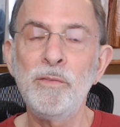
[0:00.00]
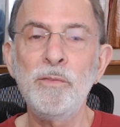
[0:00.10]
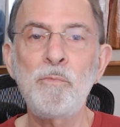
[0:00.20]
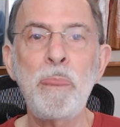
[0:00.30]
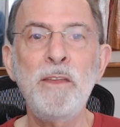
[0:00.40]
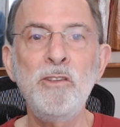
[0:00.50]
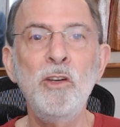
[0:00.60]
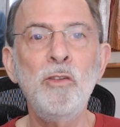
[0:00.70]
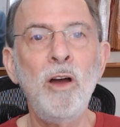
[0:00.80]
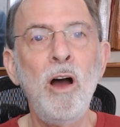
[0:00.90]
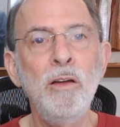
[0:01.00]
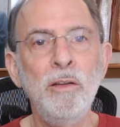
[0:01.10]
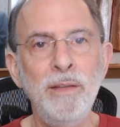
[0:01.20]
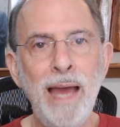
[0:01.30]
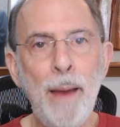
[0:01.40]
So you don't
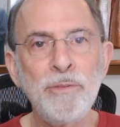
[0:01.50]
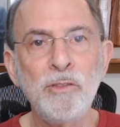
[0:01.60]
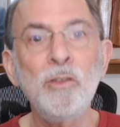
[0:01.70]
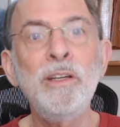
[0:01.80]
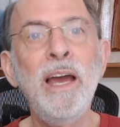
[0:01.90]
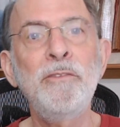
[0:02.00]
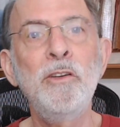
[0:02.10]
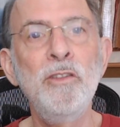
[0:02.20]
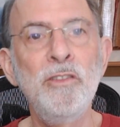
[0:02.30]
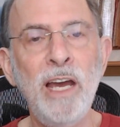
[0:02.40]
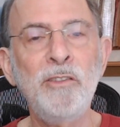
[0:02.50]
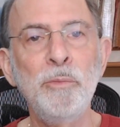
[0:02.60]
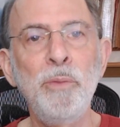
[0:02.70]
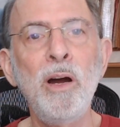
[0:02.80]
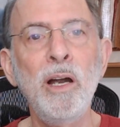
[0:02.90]
absolutely have to do this extra
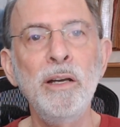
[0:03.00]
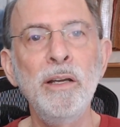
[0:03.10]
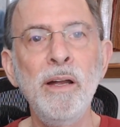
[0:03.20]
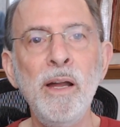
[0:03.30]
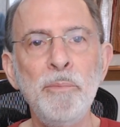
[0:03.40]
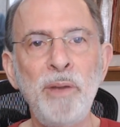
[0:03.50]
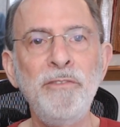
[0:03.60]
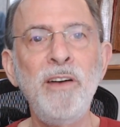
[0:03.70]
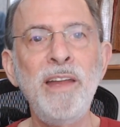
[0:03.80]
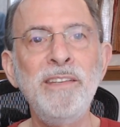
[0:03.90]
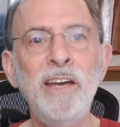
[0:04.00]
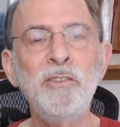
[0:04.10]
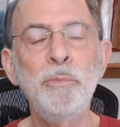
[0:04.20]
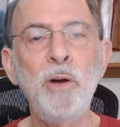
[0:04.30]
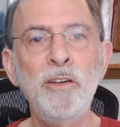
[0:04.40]
part, but I find this extra
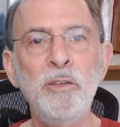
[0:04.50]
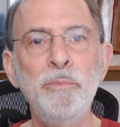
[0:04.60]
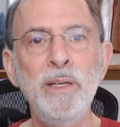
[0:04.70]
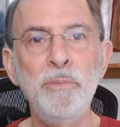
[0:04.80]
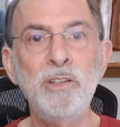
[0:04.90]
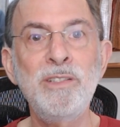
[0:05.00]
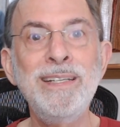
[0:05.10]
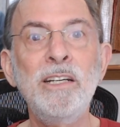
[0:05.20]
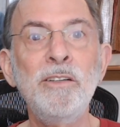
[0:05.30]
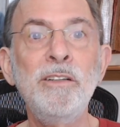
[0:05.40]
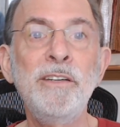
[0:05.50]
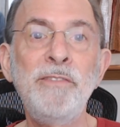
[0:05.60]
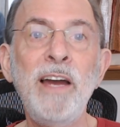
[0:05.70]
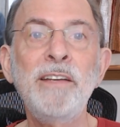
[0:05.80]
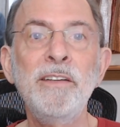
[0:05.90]
part to be particularly
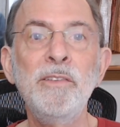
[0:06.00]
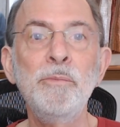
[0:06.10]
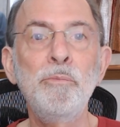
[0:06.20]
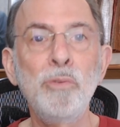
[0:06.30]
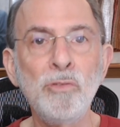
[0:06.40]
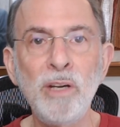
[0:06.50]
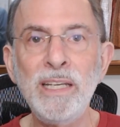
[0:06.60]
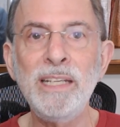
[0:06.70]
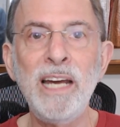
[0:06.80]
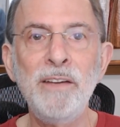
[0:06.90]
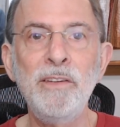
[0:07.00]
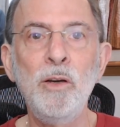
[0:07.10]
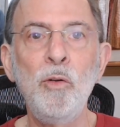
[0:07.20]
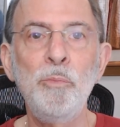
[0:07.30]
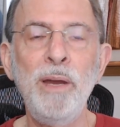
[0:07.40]
effective in breaking out of the
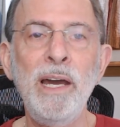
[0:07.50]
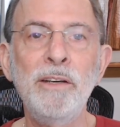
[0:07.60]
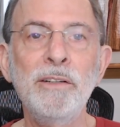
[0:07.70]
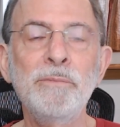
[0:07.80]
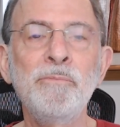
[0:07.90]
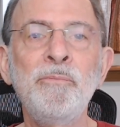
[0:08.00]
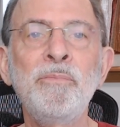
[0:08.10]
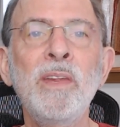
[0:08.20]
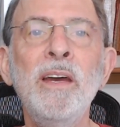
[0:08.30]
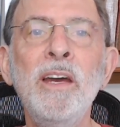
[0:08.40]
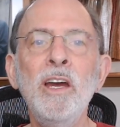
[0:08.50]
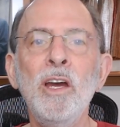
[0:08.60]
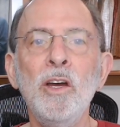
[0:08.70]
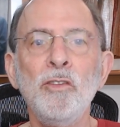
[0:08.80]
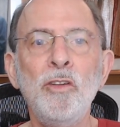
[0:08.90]
old pattern.
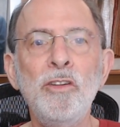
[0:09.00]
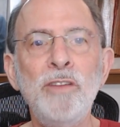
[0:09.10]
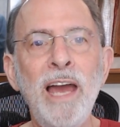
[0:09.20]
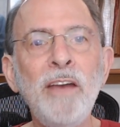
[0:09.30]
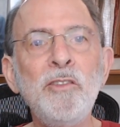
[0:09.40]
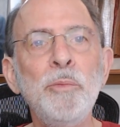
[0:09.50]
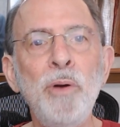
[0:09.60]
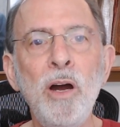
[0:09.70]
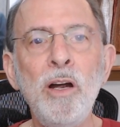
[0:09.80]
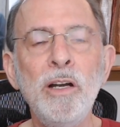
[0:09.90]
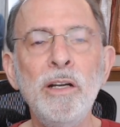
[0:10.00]
So this extra part